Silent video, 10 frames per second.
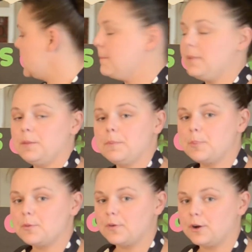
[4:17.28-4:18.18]
Some people
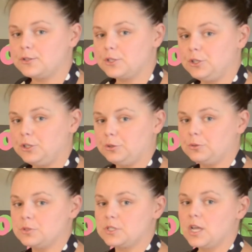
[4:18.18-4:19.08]
prefer to
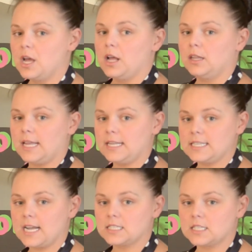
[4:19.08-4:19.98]
use
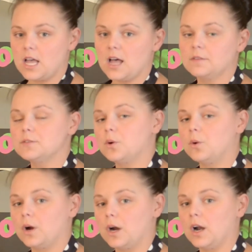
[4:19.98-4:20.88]
latex gloves
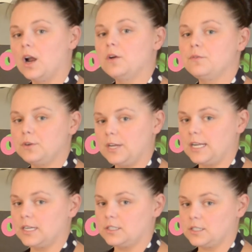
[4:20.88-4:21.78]
or food
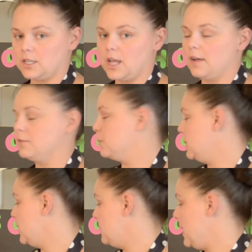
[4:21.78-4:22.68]
handler gloves when
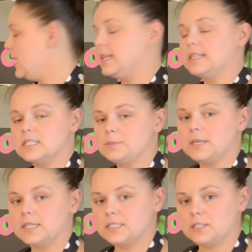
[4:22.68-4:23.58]
they're making these
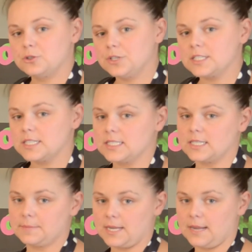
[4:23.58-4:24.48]
because the treats can
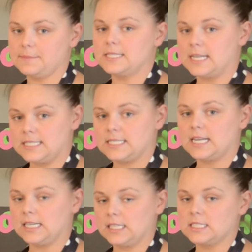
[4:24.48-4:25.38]
sometimes tend to get
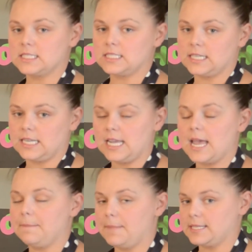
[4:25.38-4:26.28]
a little sticky
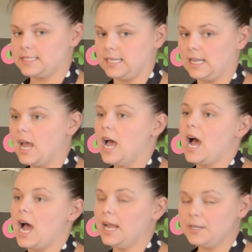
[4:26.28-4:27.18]
and messy.
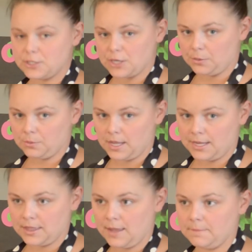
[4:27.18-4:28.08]
I don't
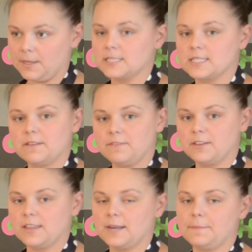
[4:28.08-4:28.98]
like them because I feel
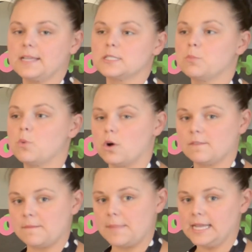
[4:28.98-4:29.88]
that it makes more of
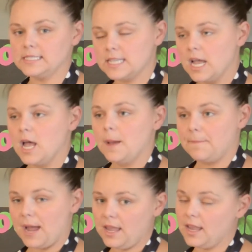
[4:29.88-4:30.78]
a mess,
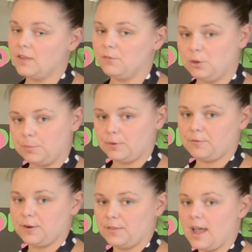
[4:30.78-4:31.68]
but if you
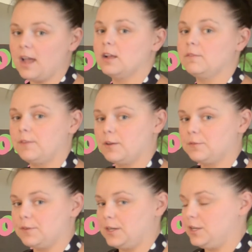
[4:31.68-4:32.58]
prefer that, feel
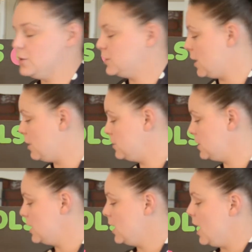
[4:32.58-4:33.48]
free to use those.
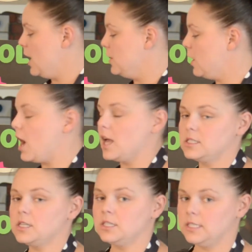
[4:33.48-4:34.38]
You'll
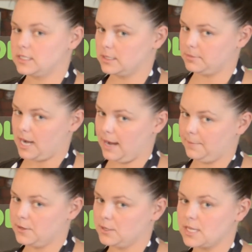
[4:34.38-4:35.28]
also need some
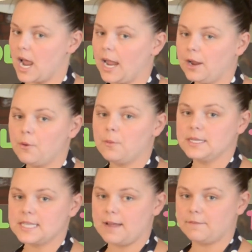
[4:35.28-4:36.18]
timers. I
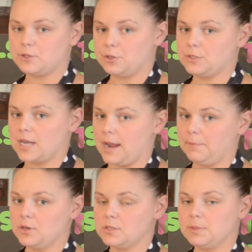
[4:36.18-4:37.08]
always have 2
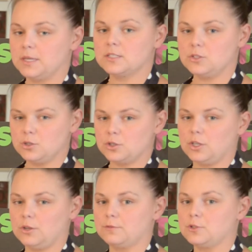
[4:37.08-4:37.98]
timers because
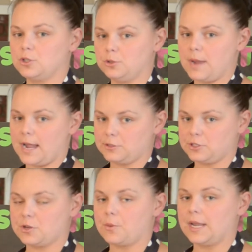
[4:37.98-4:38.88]
usually you have 2
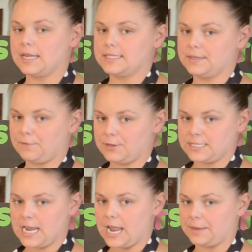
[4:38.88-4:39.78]
batches going at different
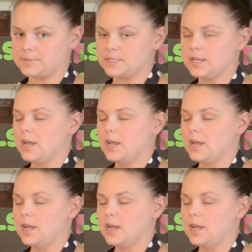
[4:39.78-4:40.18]
times.